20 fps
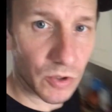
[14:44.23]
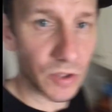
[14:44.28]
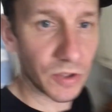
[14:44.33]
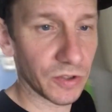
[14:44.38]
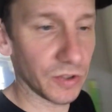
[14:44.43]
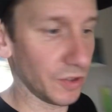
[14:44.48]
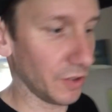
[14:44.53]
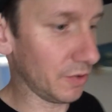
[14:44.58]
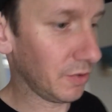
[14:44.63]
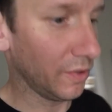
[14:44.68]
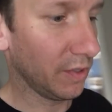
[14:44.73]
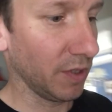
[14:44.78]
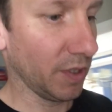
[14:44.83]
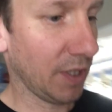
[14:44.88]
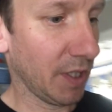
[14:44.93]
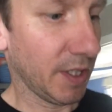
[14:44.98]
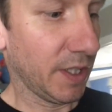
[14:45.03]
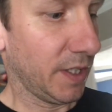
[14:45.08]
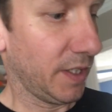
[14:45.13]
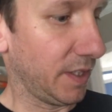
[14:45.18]
to do
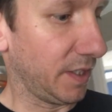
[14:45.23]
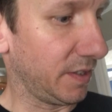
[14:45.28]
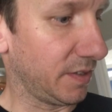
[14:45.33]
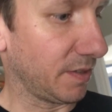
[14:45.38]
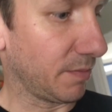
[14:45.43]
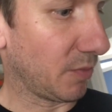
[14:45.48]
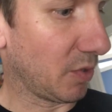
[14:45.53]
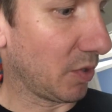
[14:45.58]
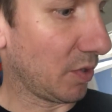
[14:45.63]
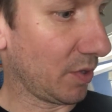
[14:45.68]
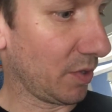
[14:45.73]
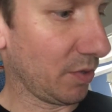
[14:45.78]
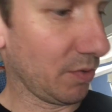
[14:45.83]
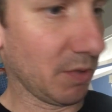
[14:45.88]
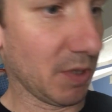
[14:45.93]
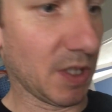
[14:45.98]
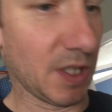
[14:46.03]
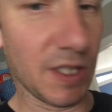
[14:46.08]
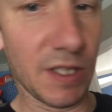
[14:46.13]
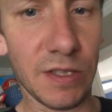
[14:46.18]
is I'm going
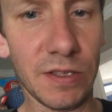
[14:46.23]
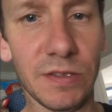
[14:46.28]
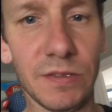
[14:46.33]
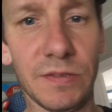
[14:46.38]
to